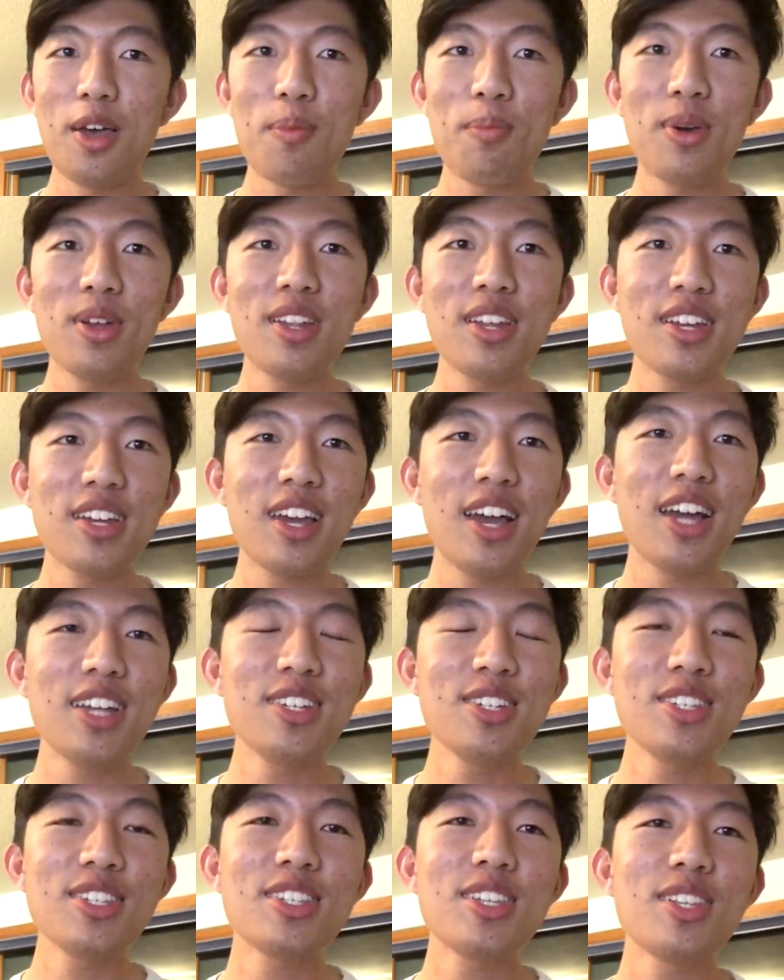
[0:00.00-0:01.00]
But like, I
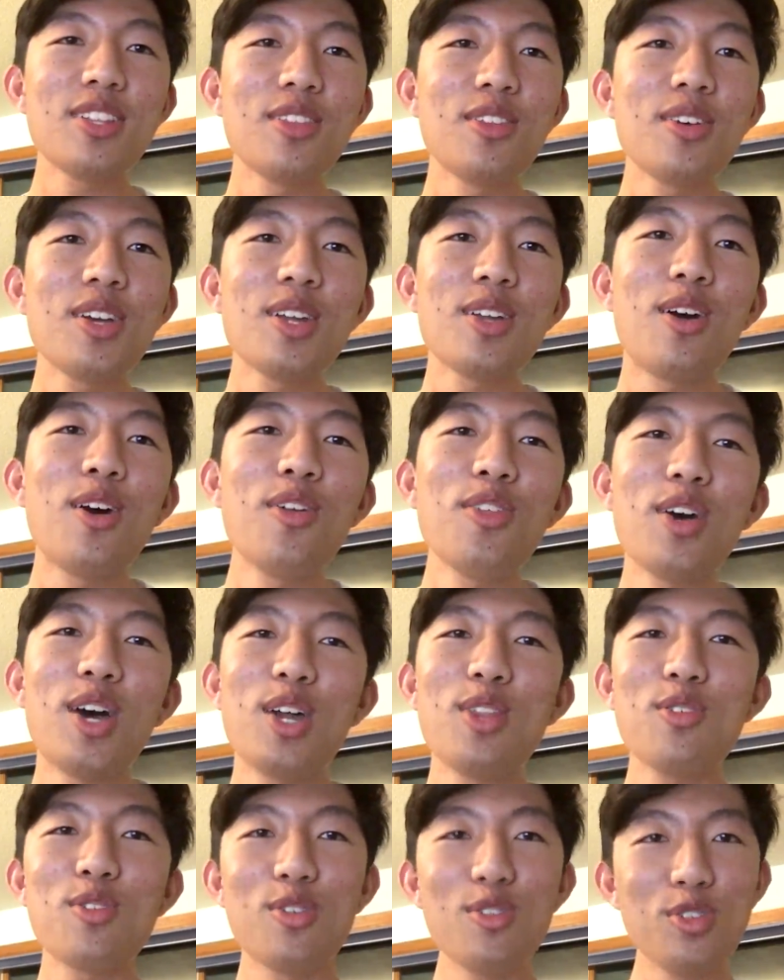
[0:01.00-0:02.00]
just look at all the
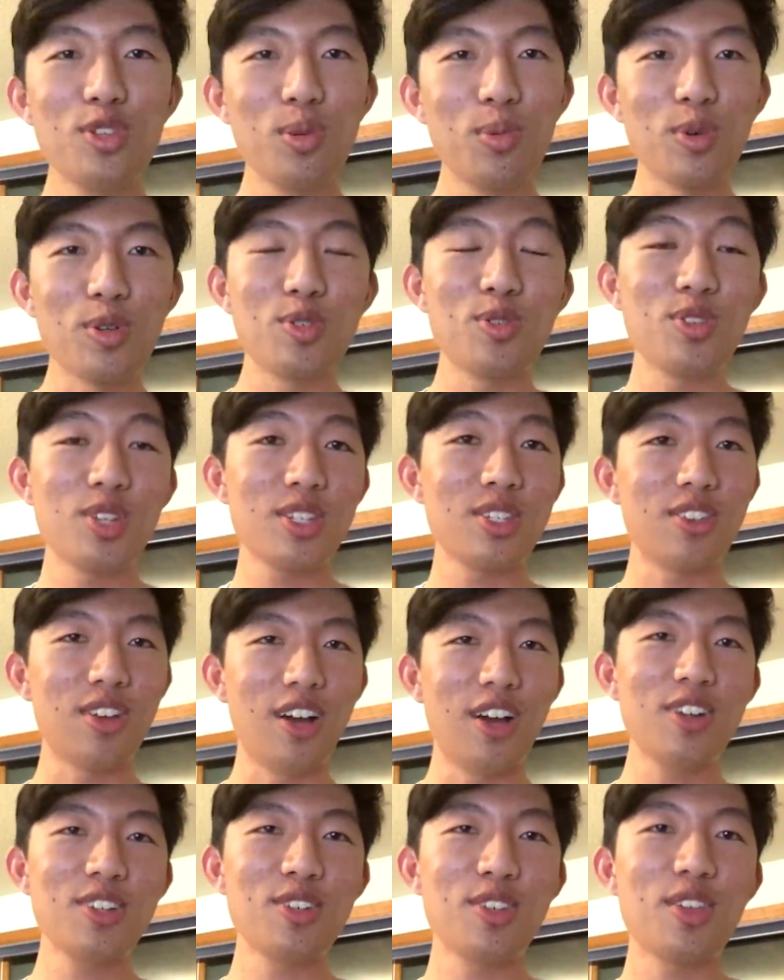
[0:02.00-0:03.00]
other YouTubers who just
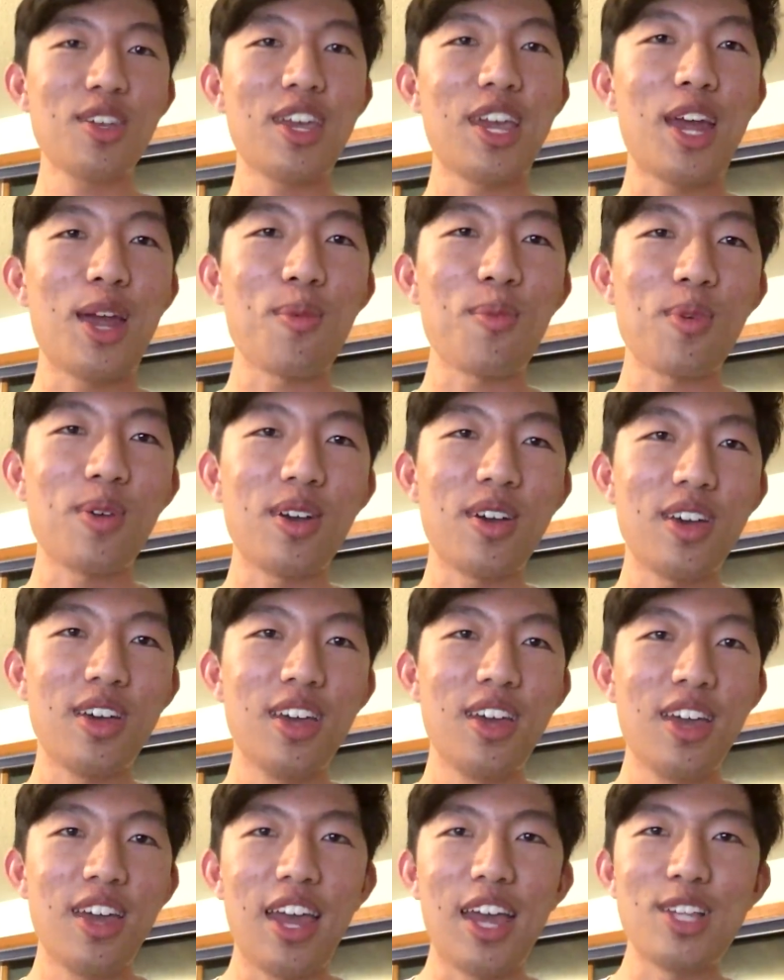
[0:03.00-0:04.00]
talk to the camera
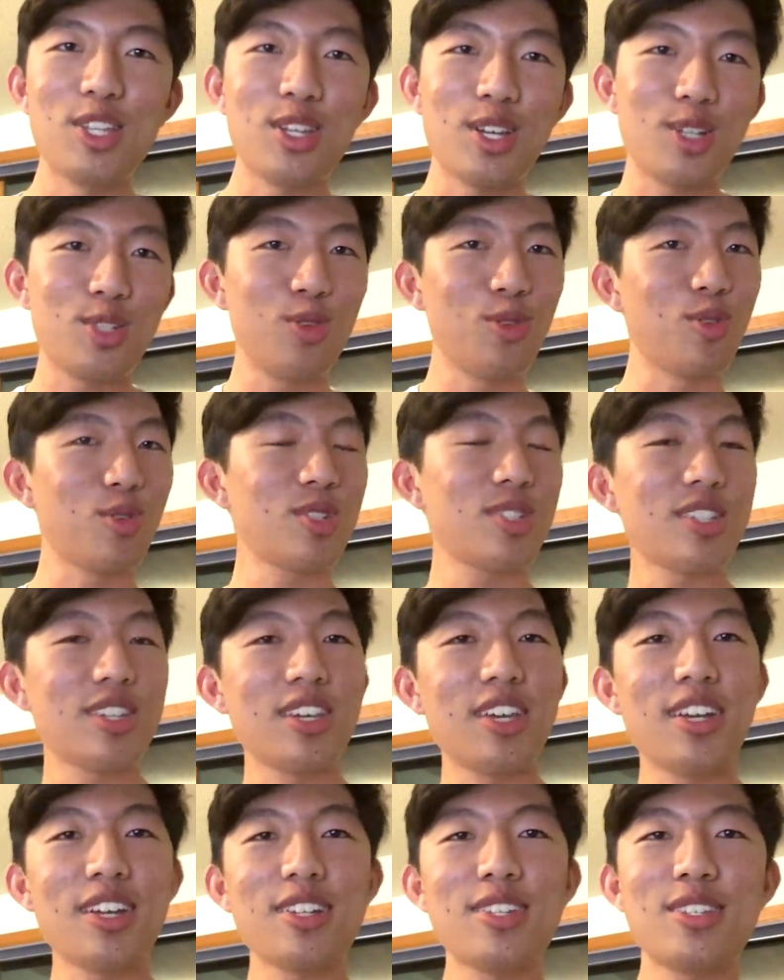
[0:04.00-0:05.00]
and like do their
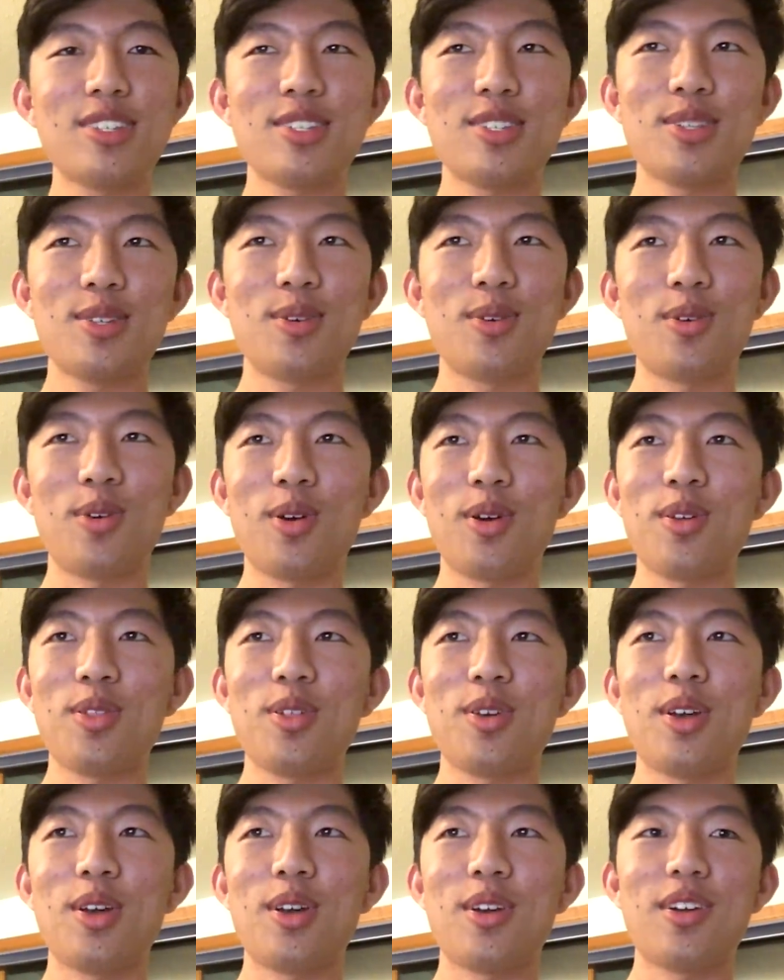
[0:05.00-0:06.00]
skits or
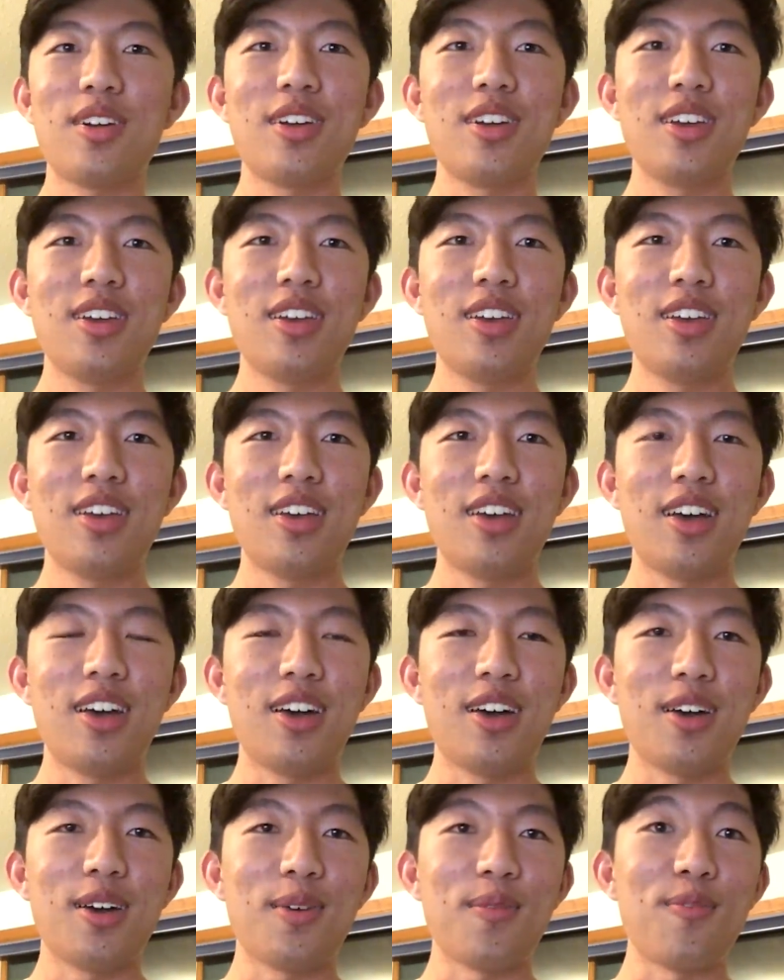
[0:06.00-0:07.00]
their
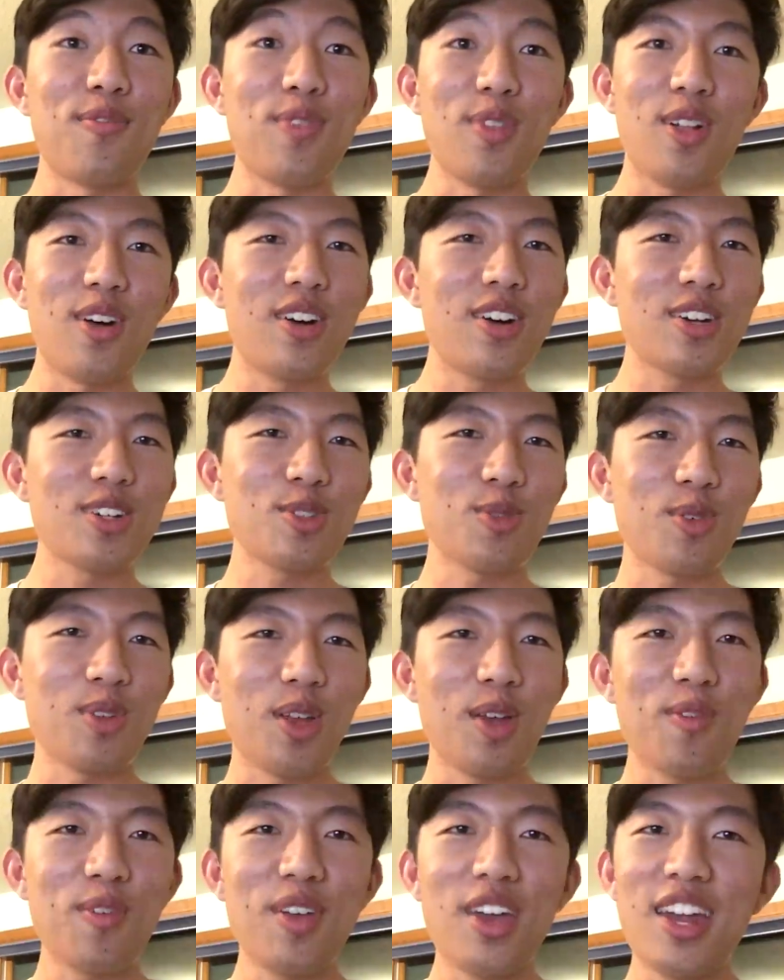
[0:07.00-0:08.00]
um, vlogs or
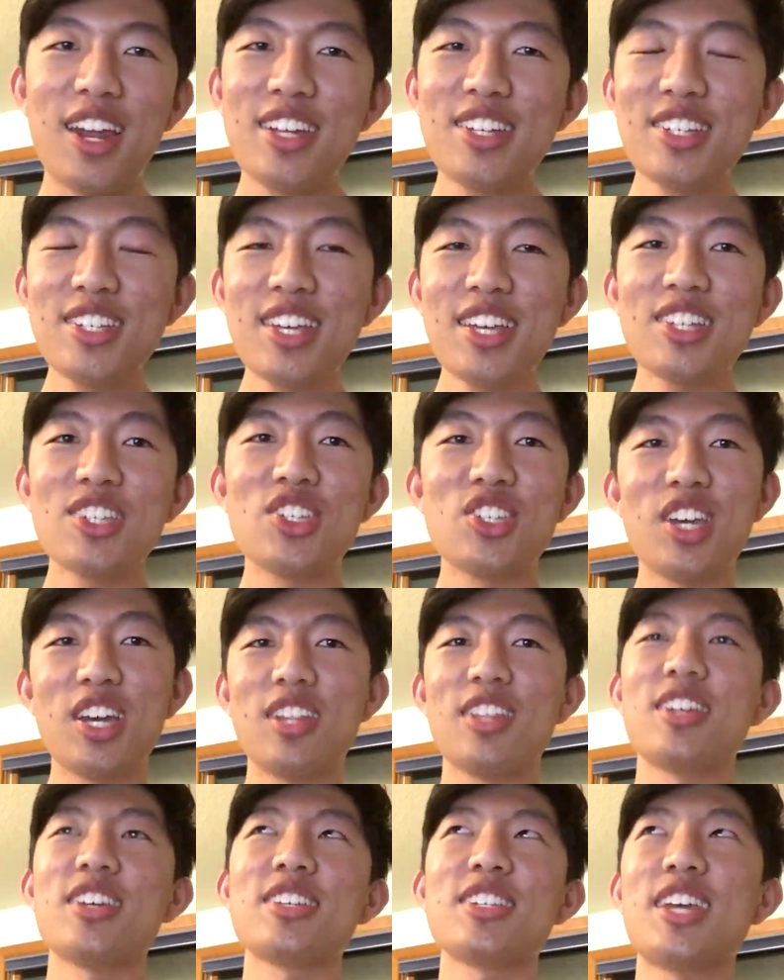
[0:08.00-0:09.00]
whatever, and I just get
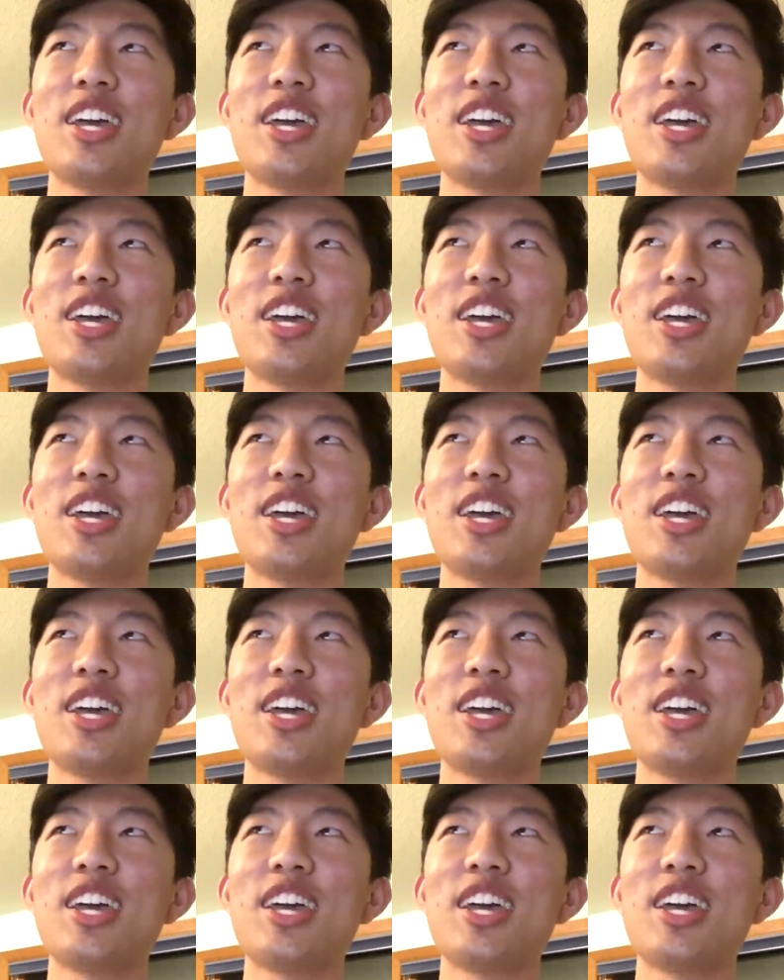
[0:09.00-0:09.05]
jealous.